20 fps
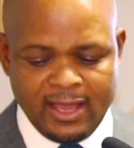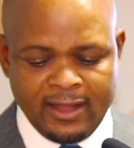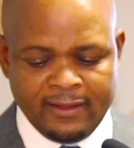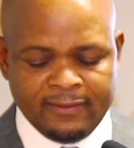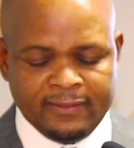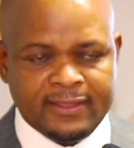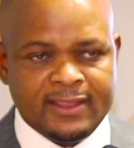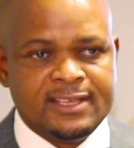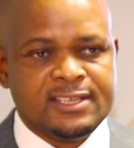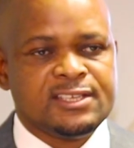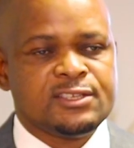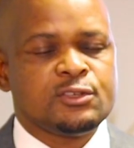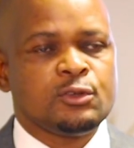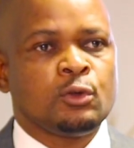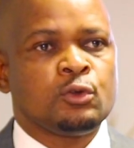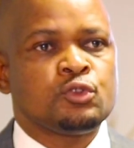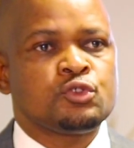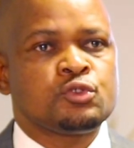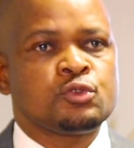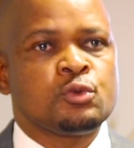And this
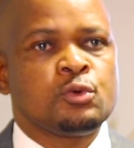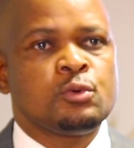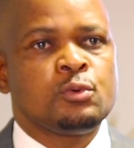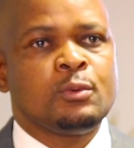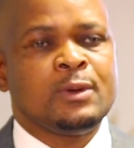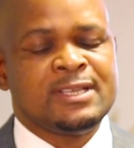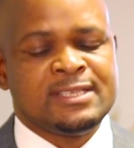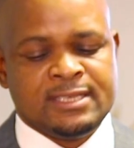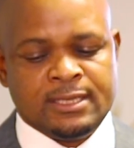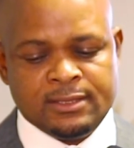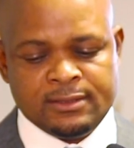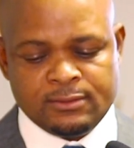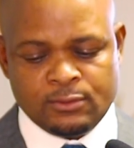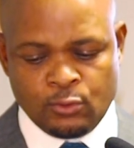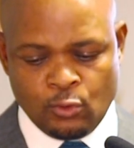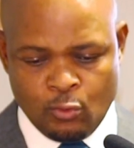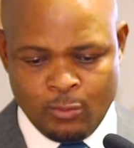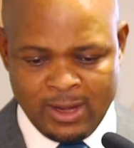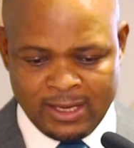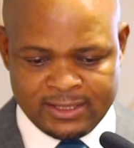also was a
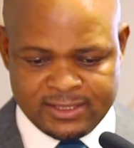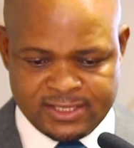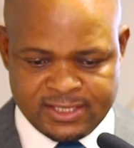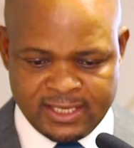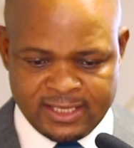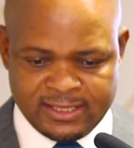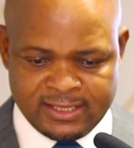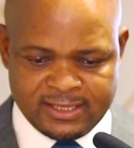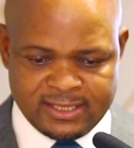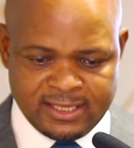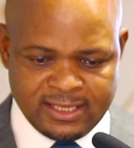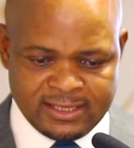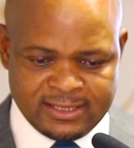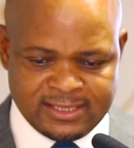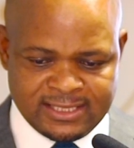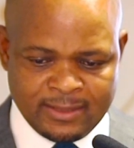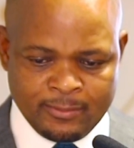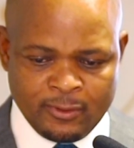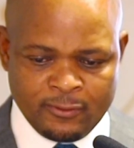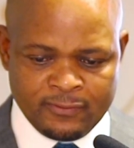global trend in
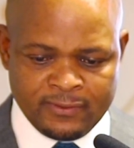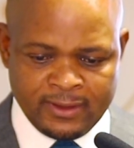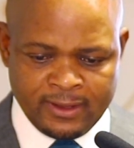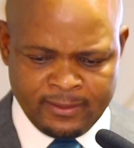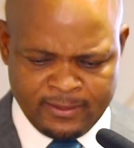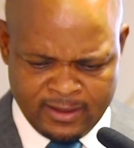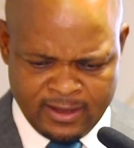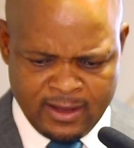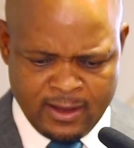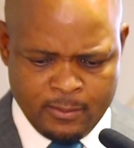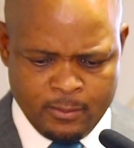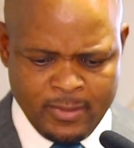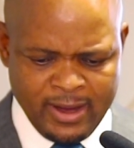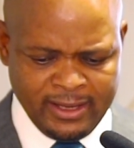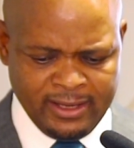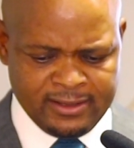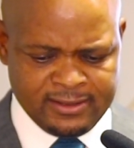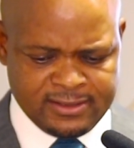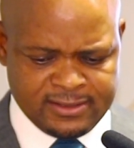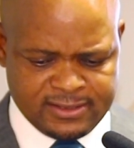some of the
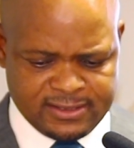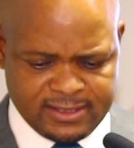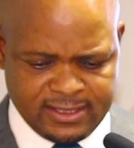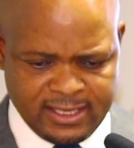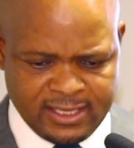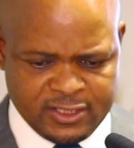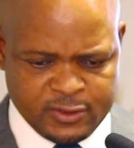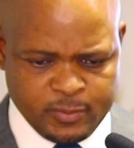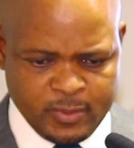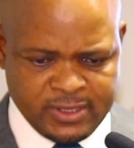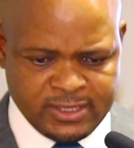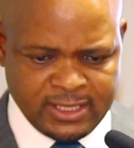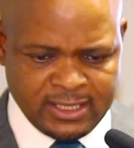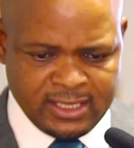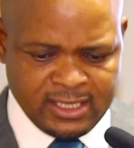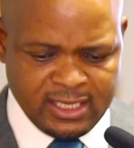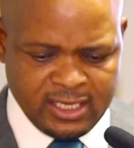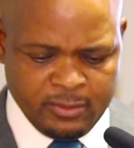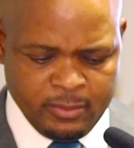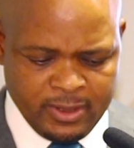markets,
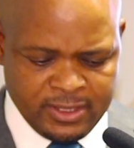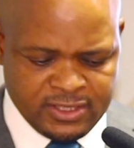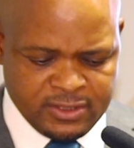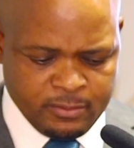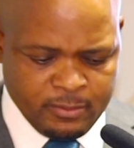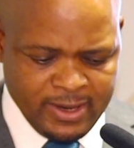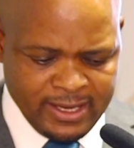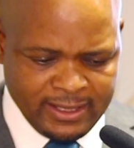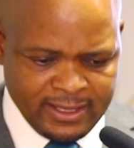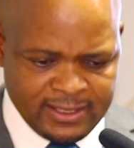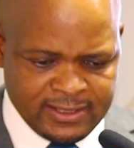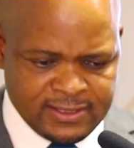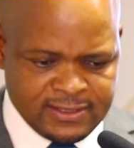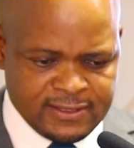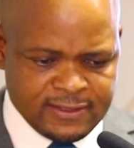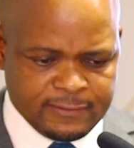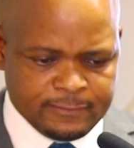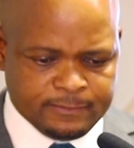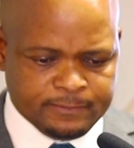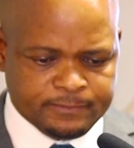especially emerging markets.